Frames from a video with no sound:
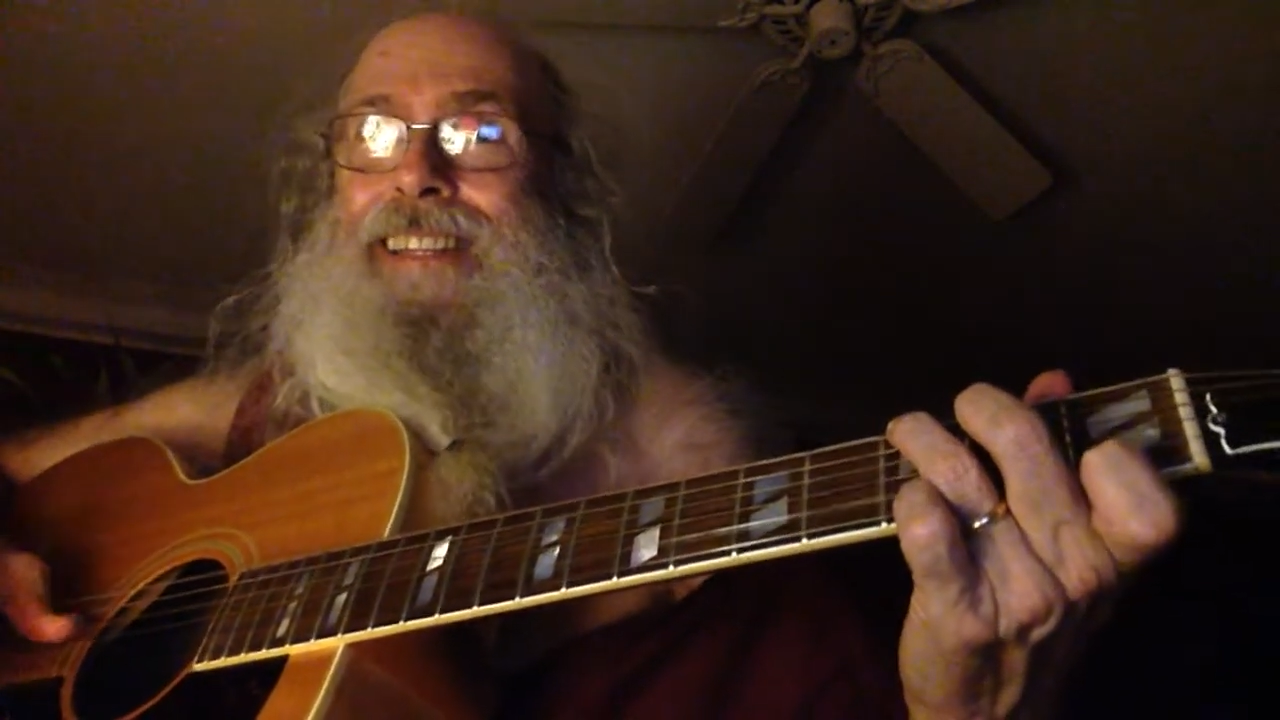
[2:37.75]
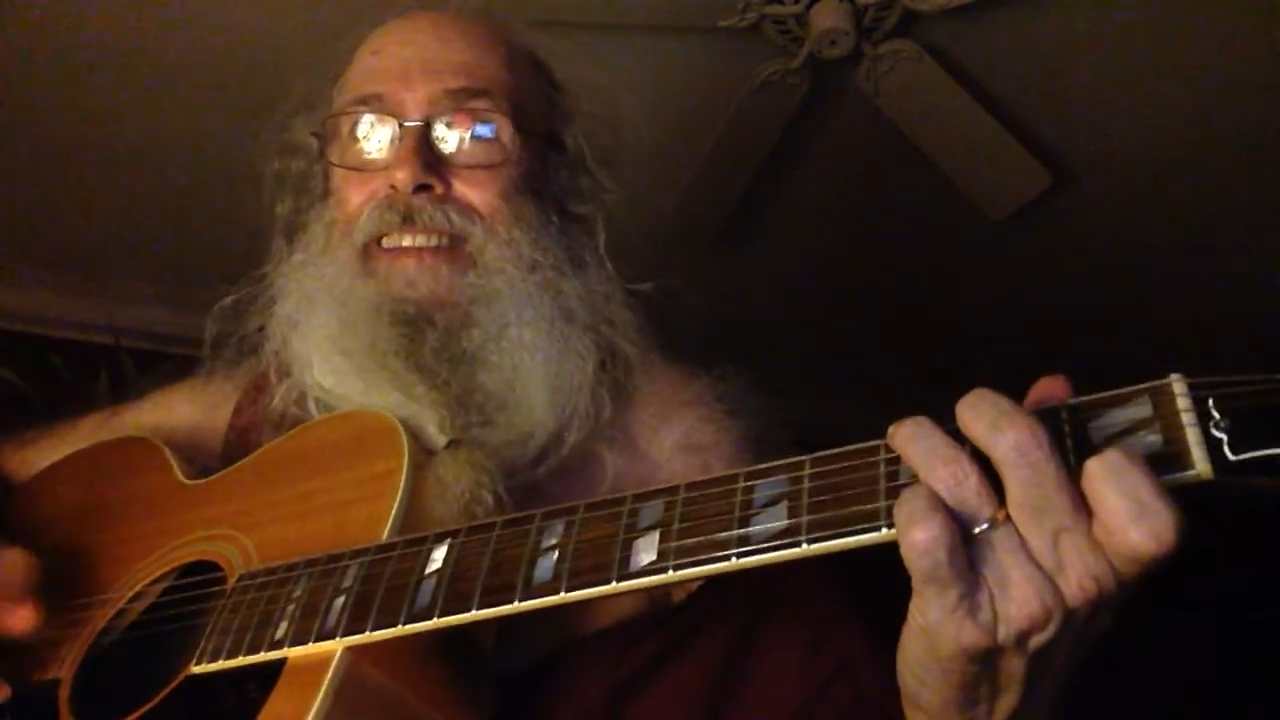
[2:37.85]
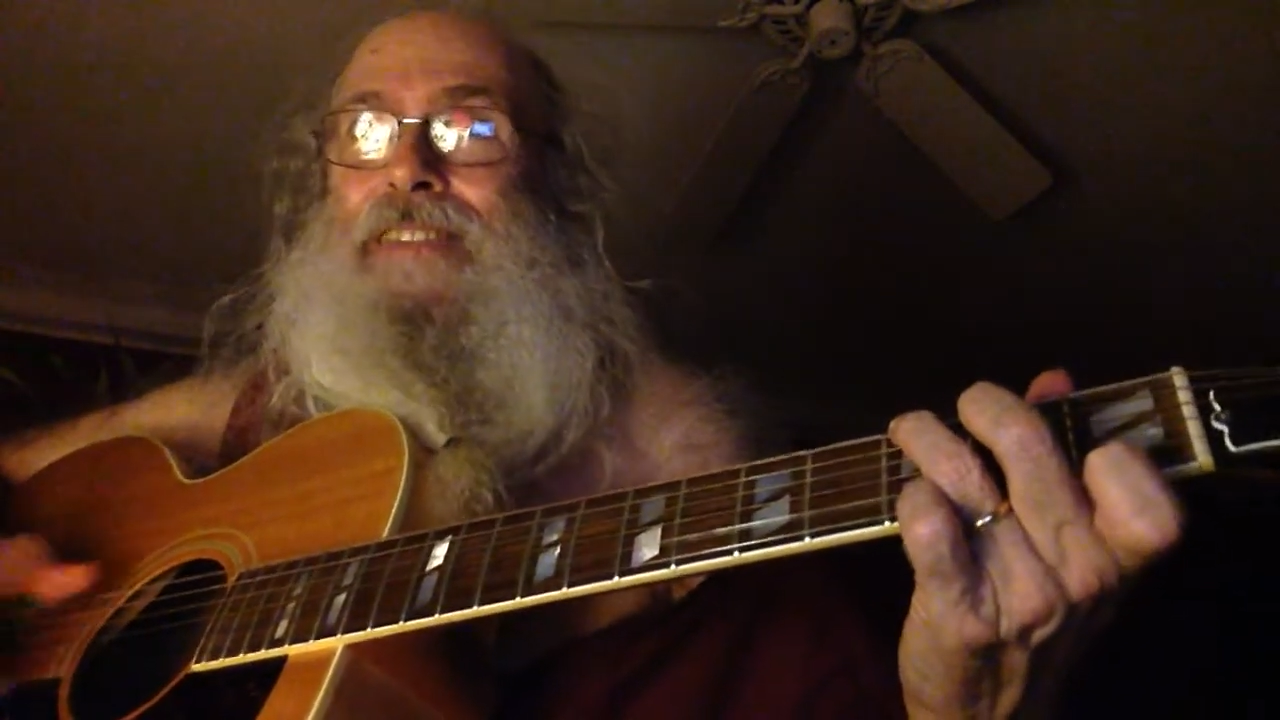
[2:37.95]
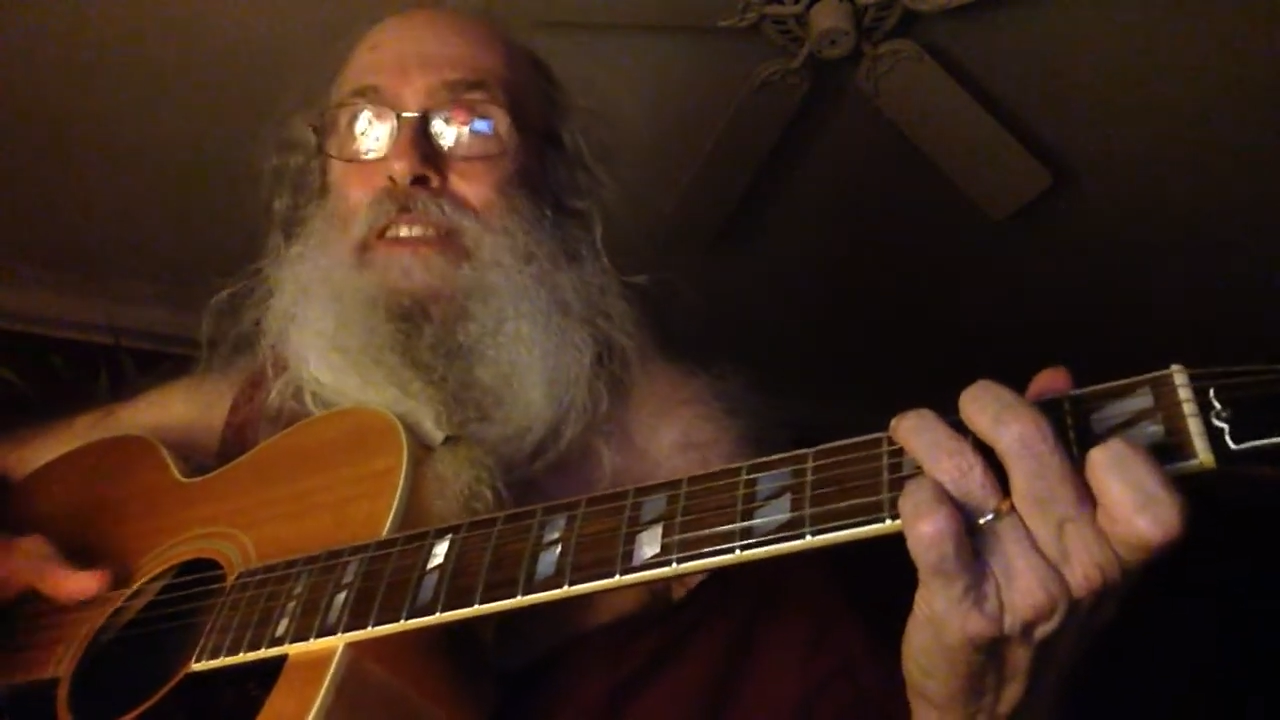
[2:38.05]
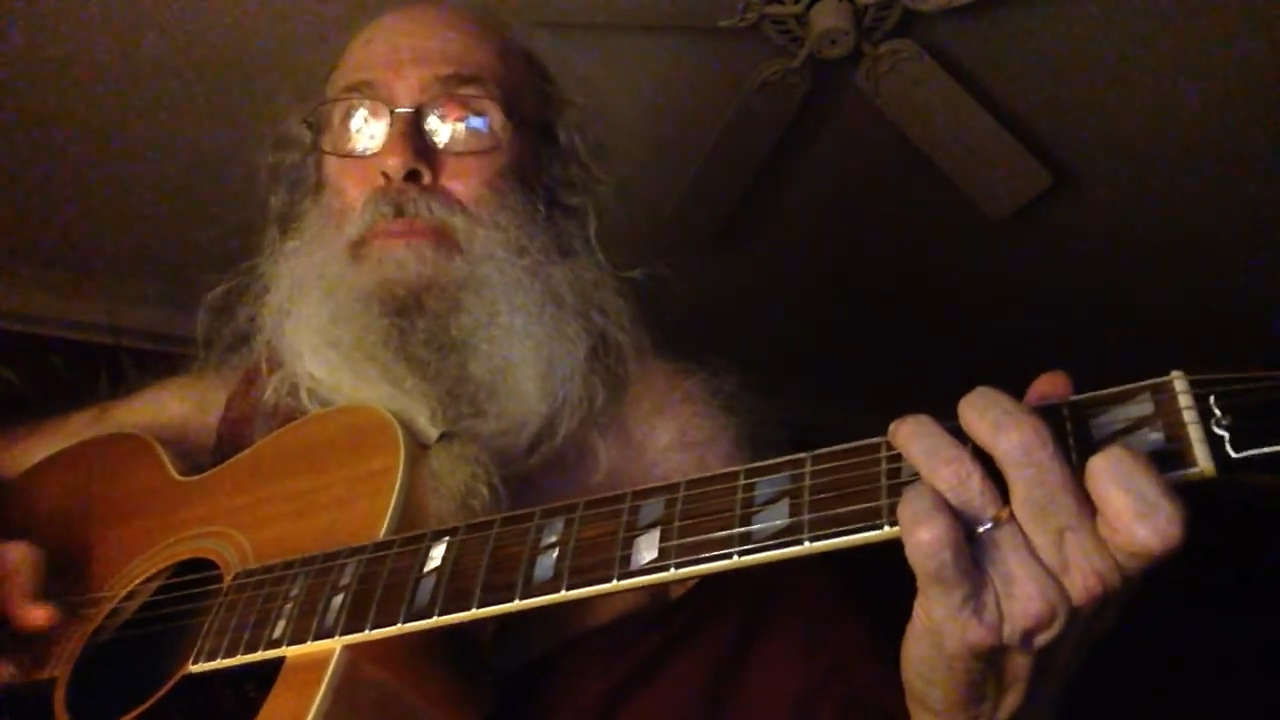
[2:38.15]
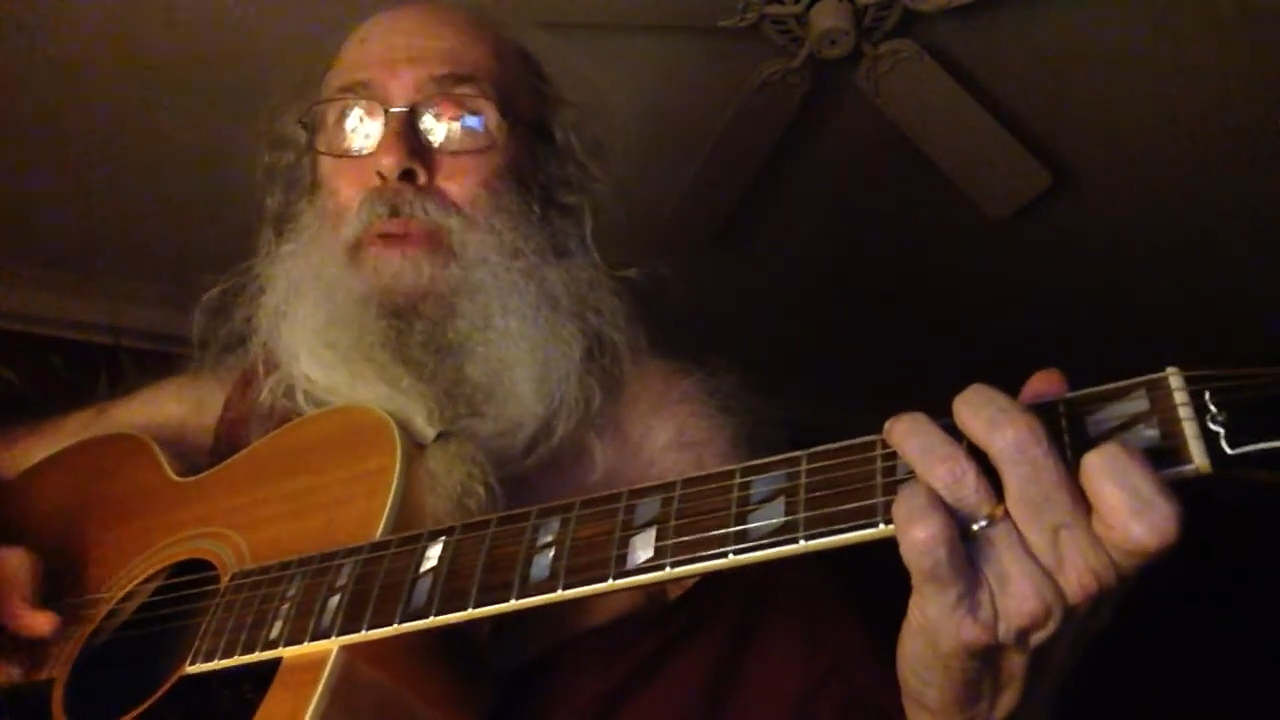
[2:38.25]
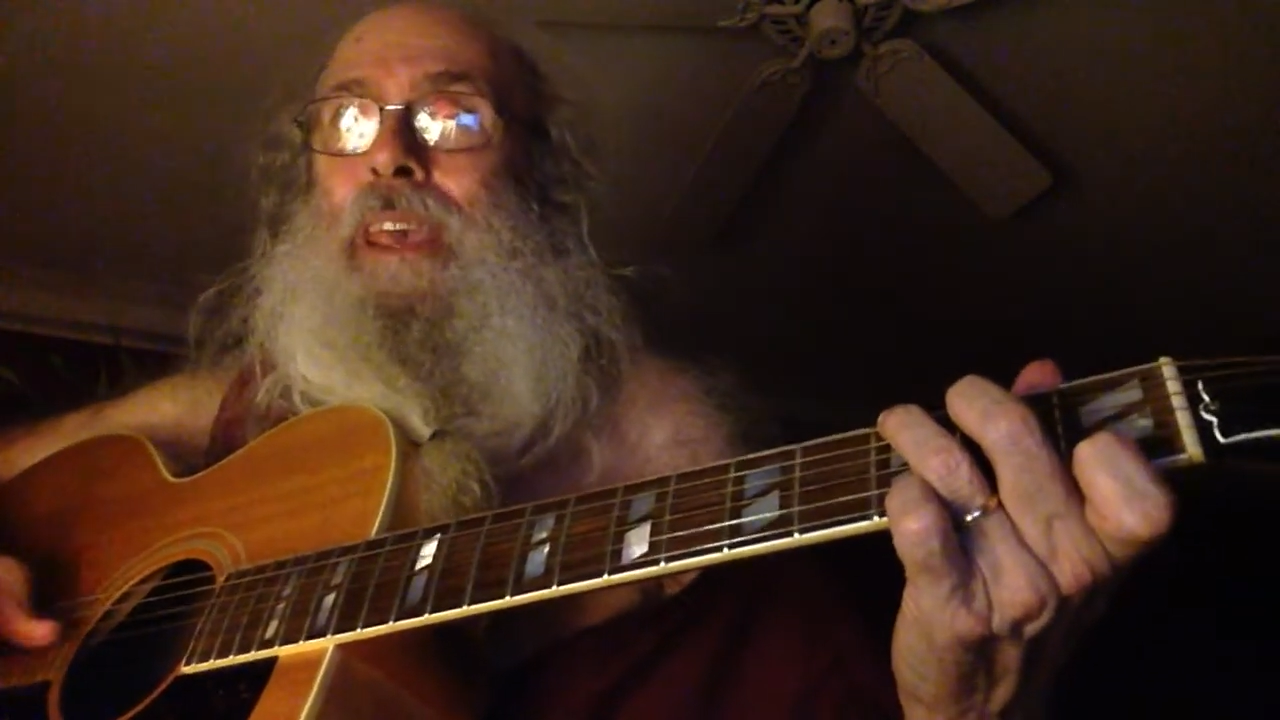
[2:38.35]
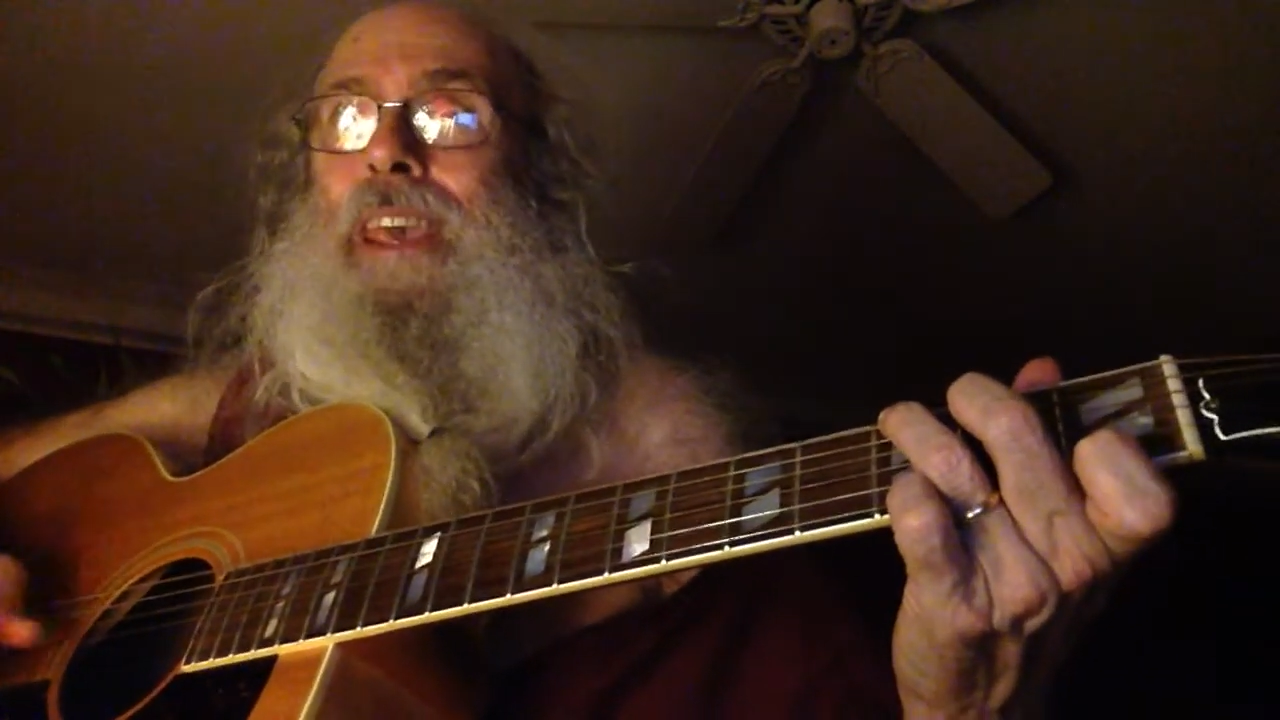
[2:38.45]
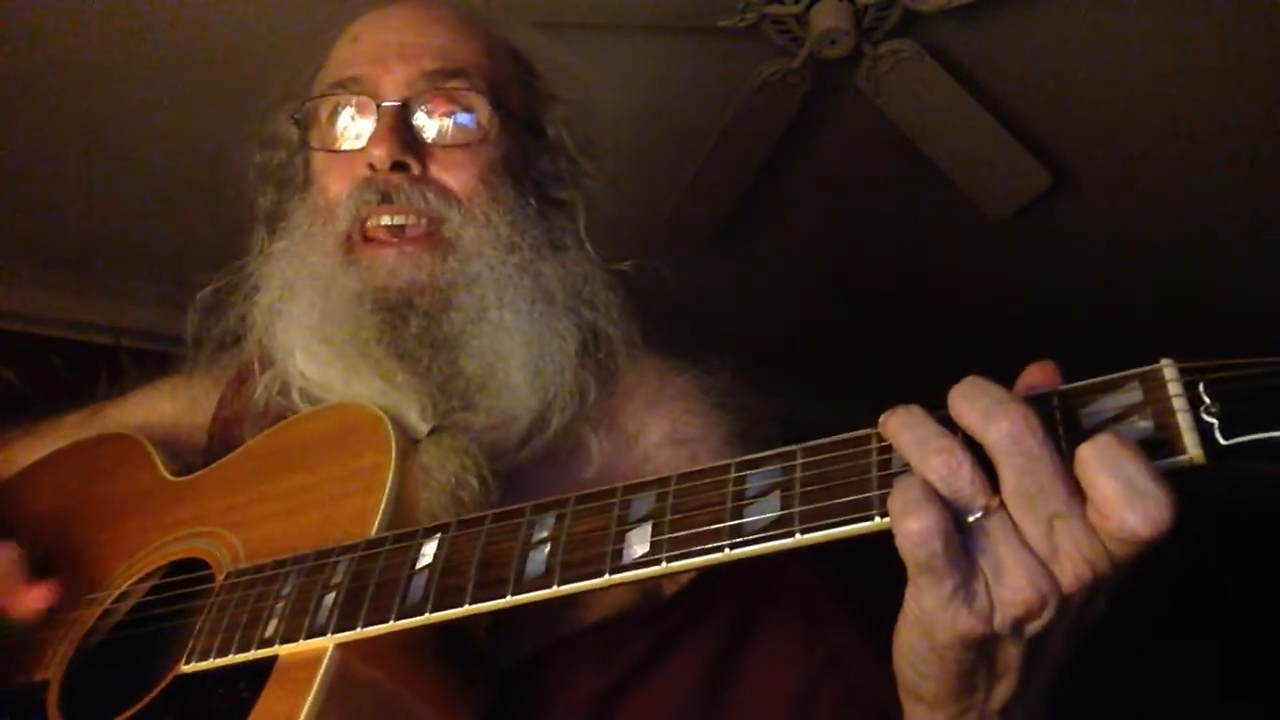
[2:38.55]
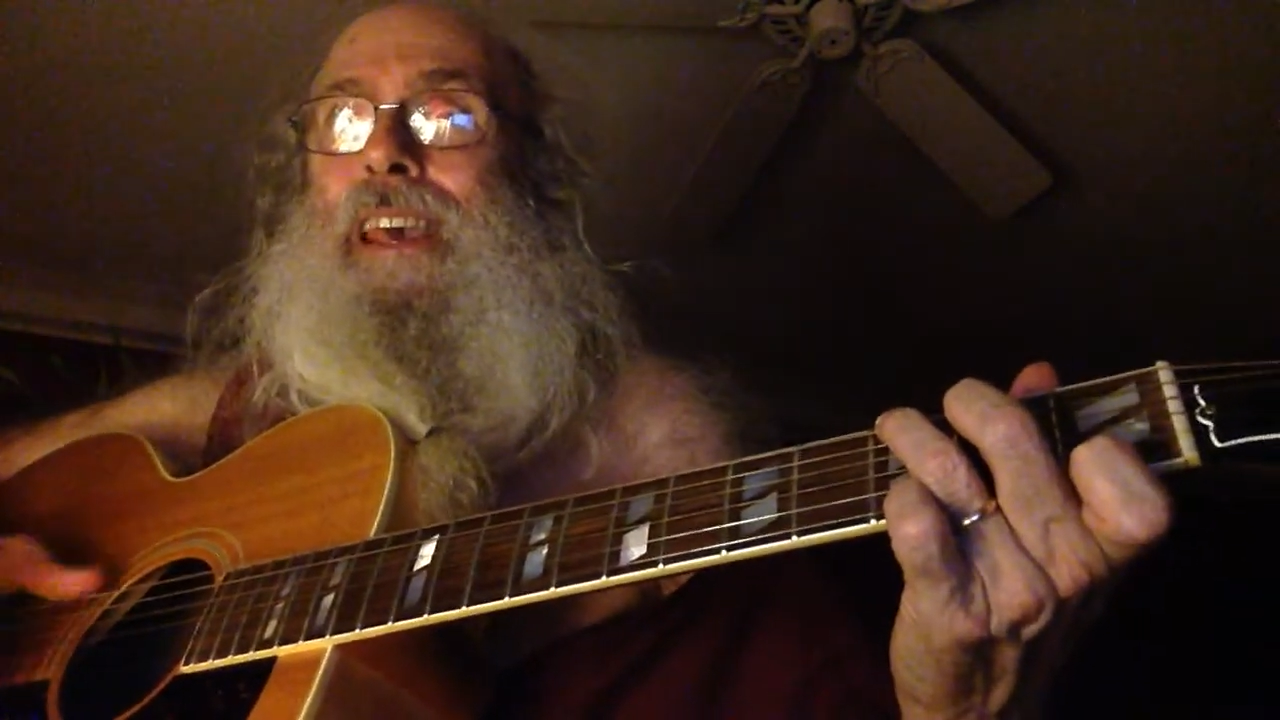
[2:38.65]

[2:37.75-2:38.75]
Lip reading: lift your pinky